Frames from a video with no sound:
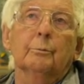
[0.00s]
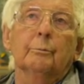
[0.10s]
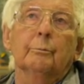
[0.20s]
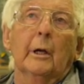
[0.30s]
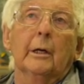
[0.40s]

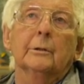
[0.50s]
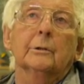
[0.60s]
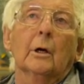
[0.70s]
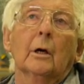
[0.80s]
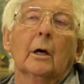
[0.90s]

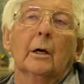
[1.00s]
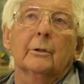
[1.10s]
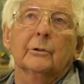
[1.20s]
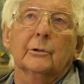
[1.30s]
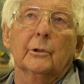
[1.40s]
managed to hire
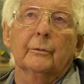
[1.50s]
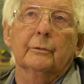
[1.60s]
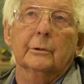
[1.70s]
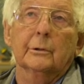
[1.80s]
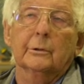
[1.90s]
the
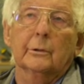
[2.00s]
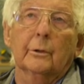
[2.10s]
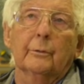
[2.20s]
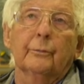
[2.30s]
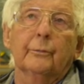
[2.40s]
services
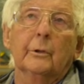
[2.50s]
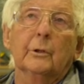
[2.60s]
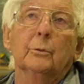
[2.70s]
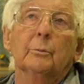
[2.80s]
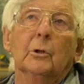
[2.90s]
of
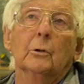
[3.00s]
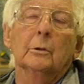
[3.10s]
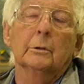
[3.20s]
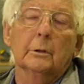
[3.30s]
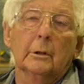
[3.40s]

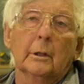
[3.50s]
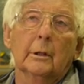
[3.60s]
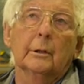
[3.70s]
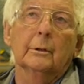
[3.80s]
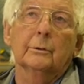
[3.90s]
Ilmore
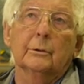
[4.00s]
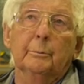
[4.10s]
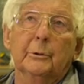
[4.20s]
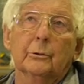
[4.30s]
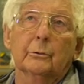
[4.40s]
to
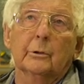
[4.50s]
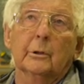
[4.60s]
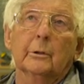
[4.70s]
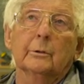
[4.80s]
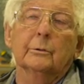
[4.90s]
build
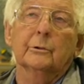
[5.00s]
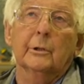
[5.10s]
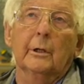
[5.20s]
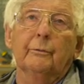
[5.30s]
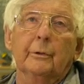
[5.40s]
the
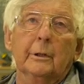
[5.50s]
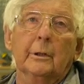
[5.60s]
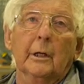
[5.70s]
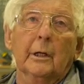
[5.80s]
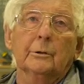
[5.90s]
Chev
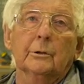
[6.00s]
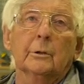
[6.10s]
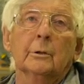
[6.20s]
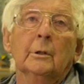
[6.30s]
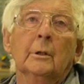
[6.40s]
Indy
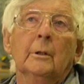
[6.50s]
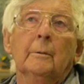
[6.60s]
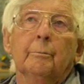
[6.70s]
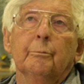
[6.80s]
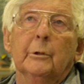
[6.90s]
engine,
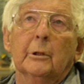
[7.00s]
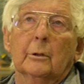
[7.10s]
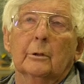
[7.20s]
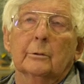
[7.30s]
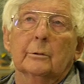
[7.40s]

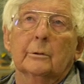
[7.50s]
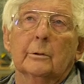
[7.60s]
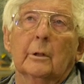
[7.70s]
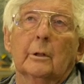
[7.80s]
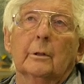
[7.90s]

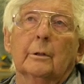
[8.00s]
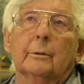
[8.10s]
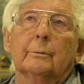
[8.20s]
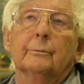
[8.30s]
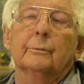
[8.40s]
because
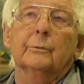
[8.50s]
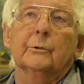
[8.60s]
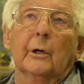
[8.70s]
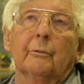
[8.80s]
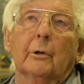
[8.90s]

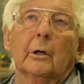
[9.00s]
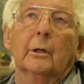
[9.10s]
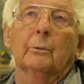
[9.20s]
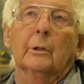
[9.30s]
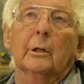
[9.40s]

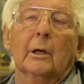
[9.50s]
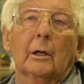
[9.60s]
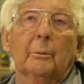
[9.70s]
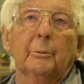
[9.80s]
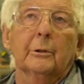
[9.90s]
Chevrolet were
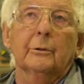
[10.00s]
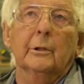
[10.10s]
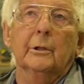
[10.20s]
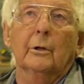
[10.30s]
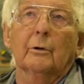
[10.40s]
getting a bit
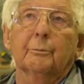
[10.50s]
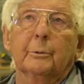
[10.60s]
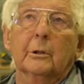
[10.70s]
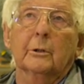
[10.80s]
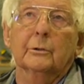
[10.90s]
teed off
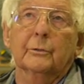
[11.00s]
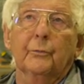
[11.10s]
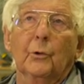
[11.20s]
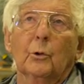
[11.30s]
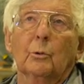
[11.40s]
because
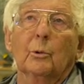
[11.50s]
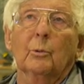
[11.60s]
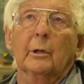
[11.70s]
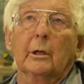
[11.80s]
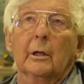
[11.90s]
Ford were
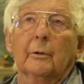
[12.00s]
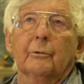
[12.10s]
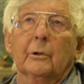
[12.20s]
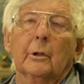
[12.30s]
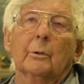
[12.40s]
winning
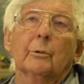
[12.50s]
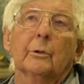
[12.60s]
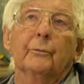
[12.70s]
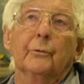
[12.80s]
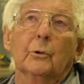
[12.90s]
everything
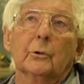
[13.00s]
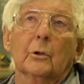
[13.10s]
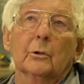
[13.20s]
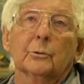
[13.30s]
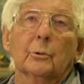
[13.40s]
with the Ford
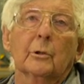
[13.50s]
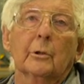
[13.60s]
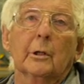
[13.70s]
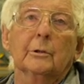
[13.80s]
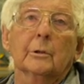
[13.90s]

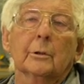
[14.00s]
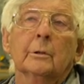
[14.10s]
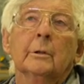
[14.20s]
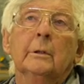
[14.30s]
Cosworth engine